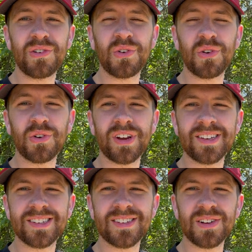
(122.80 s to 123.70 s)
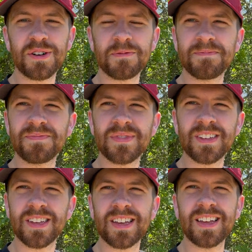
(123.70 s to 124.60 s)
degrees, so
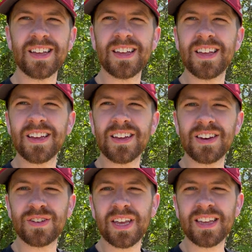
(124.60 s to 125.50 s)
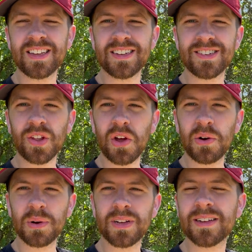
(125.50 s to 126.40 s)
gonna take it
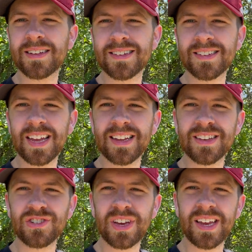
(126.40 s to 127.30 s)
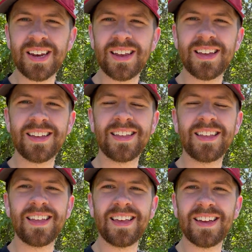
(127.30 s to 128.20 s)
slow, stay in the shade,
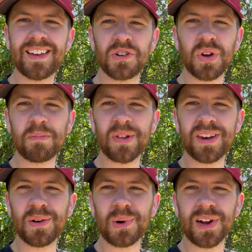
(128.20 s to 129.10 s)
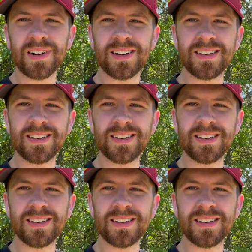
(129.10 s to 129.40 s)
and drink plenty of water.